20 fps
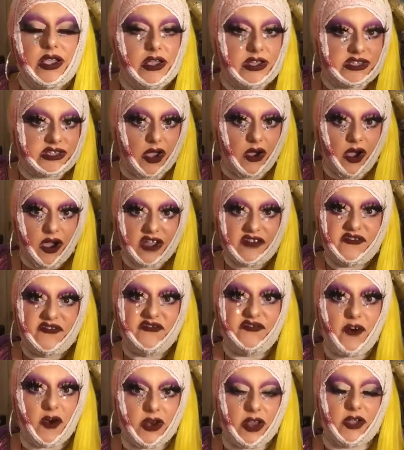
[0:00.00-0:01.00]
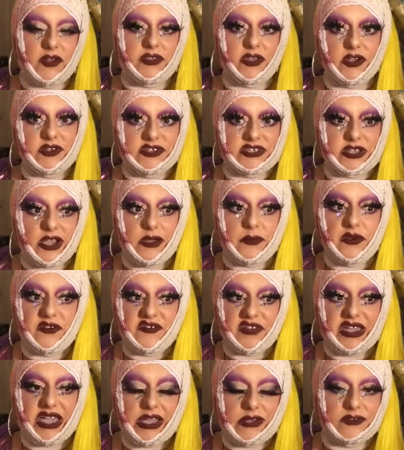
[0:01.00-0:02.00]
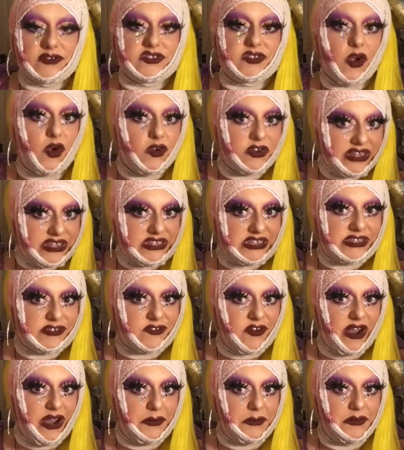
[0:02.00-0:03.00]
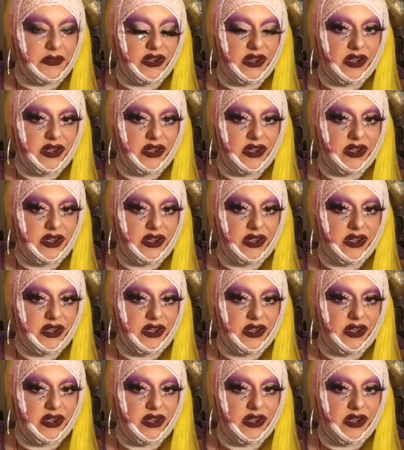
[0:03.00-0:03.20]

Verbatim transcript: So I follow those type of accounts on Instagram.